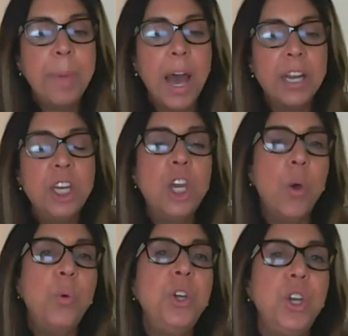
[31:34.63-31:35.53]
but
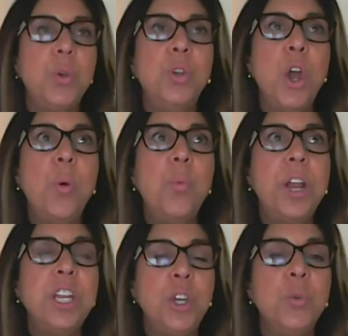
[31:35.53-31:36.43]
know you know
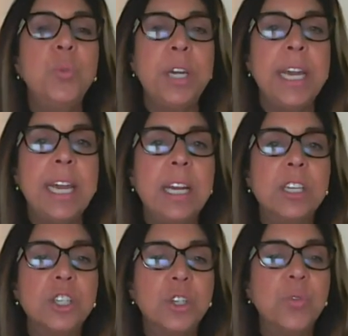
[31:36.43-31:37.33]
when you
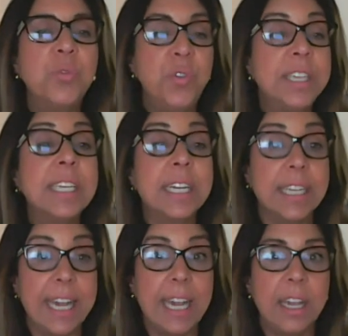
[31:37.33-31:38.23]
need to
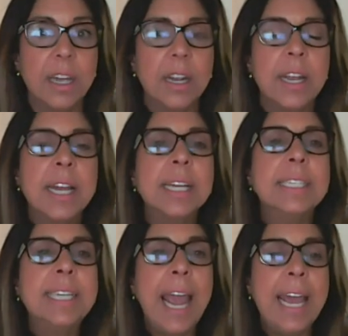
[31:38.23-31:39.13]
physically
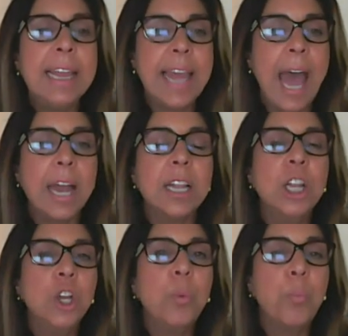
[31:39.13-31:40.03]
take that
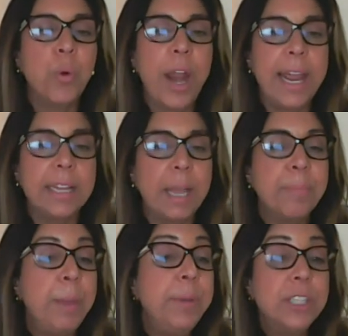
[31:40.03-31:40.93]
little break,
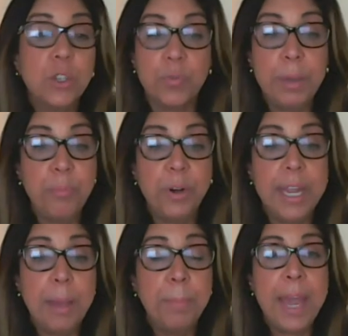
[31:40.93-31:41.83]
like maybe it's 3
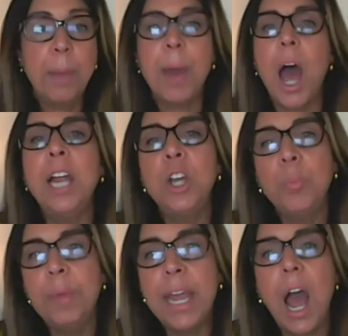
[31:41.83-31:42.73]
p.m. I
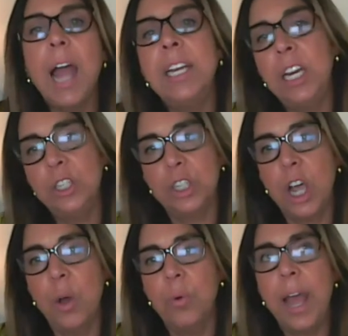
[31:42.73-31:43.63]
know me, I need to
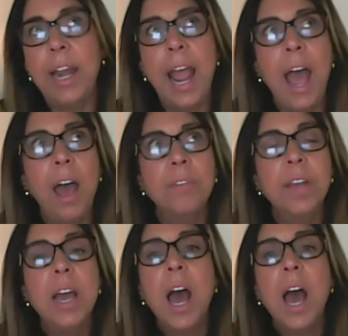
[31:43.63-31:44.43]
go and have